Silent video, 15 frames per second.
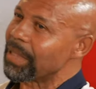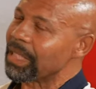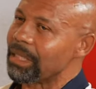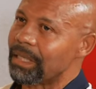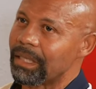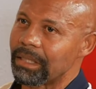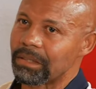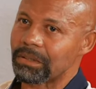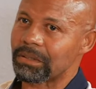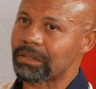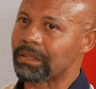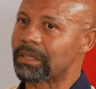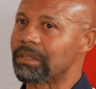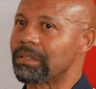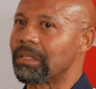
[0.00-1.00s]

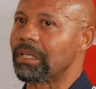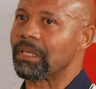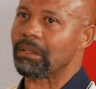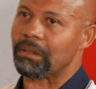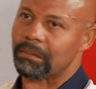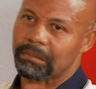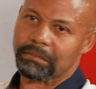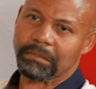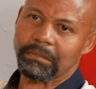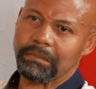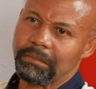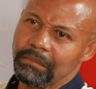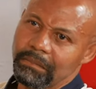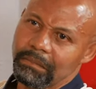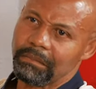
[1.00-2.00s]
Gosh, I'd say
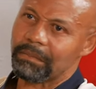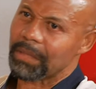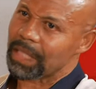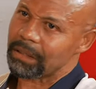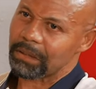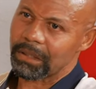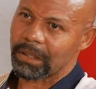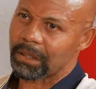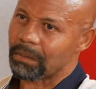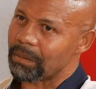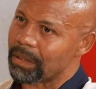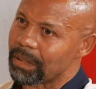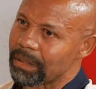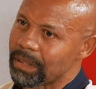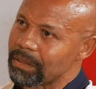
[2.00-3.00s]
I tell you
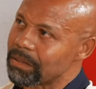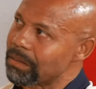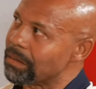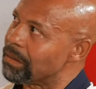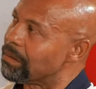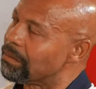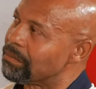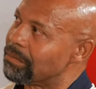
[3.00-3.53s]
what, that's a.